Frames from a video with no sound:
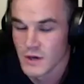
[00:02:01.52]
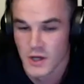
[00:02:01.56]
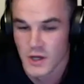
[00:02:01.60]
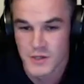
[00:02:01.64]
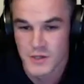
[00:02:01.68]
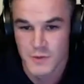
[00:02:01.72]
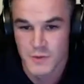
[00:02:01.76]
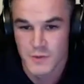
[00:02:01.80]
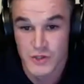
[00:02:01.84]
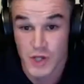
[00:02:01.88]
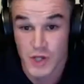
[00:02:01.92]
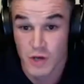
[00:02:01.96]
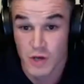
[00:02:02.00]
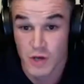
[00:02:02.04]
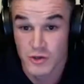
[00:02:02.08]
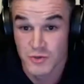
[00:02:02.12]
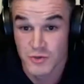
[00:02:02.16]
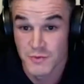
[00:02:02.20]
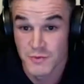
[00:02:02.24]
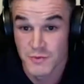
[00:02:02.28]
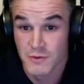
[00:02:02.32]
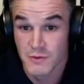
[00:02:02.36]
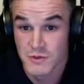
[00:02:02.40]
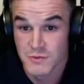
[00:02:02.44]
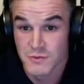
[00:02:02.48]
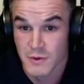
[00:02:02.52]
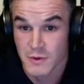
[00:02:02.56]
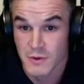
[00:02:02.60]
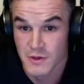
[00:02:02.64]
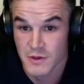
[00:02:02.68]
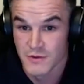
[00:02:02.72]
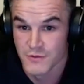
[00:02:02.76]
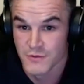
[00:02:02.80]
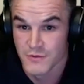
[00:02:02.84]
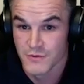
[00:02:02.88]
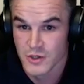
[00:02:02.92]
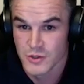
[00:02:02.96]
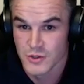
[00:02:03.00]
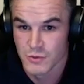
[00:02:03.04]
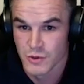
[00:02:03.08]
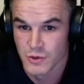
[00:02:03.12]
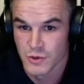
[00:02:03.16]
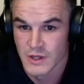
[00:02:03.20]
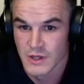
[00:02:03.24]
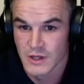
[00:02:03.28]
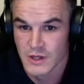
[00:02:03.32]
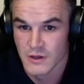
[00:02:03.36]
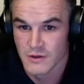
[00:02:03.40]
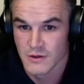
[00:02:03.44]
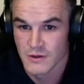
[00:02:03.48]
I suppose Joe Schmidt was probably the first one
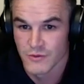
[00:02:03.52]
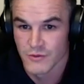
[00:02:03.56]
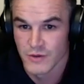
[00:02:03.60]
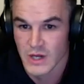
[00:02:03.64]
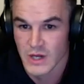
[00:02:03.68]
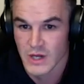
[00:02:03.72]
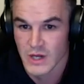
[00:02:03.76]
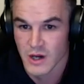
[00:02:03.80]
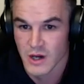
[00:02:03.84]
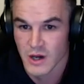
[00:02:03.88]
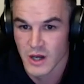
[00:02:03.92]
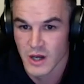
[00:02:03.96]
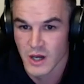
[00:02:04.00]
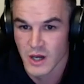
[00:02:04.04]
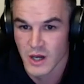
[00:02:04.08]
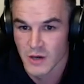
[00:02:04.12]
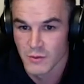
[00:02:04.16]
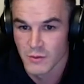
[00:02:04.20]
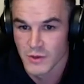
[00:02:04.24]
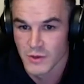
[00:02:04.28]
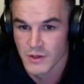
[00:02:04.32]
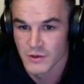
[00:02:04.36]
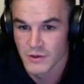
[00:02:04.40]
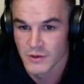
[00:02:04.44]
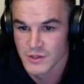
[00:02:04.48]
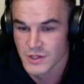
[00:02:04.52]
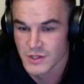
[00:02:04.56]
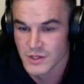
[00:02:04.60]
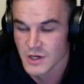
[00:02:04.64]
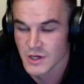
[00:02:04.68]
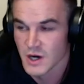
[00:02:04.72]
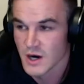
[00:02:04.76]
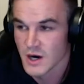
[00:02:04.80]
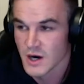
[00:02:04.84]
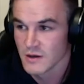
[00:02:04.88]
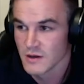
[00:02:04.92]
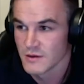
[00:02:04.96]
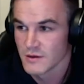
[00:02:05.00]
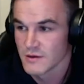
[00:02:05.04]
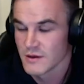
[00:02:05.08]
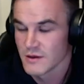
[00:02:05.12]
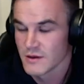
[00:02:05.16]
that to really highlight it with us in Ireland.